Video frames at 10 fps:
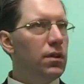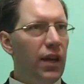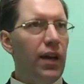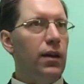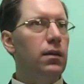
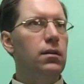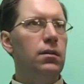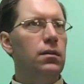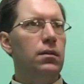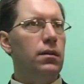Yeah,
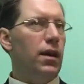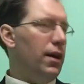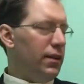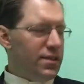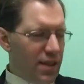
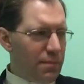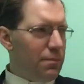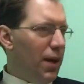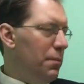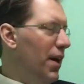yeah, because
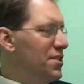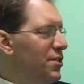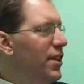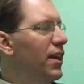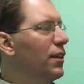I'm, I'm
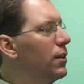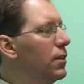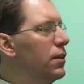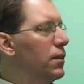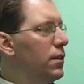Pastor Dale.
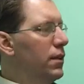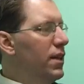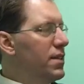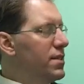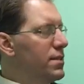
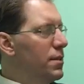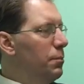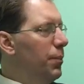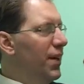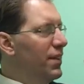Yes,
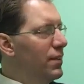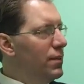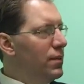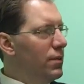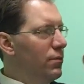but
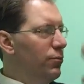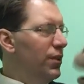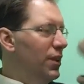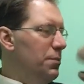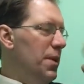
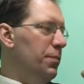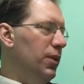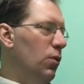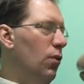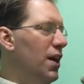really
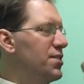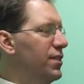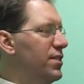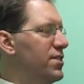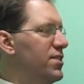people are
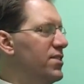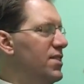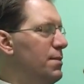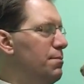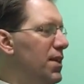watching this to
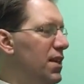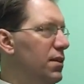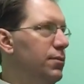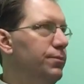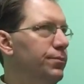see
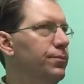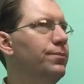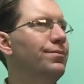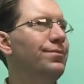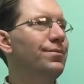me.
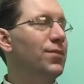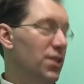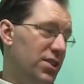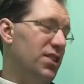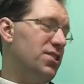
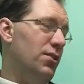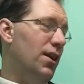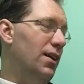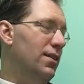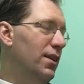You think so,
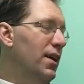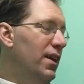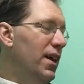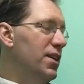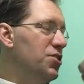huh?
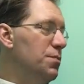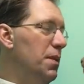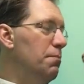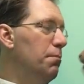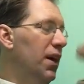Yeah, it should
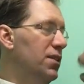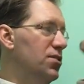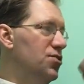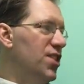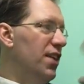be
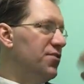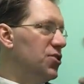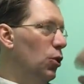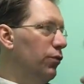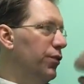Mutton
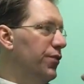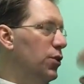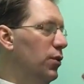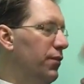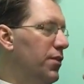Jeff's
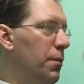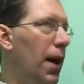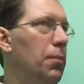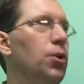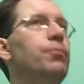Overview of the
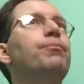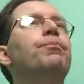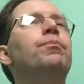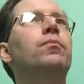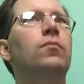Bible.
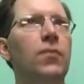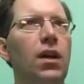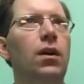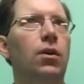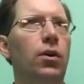
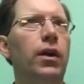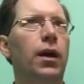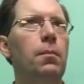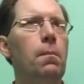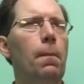Oh,
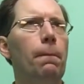okay.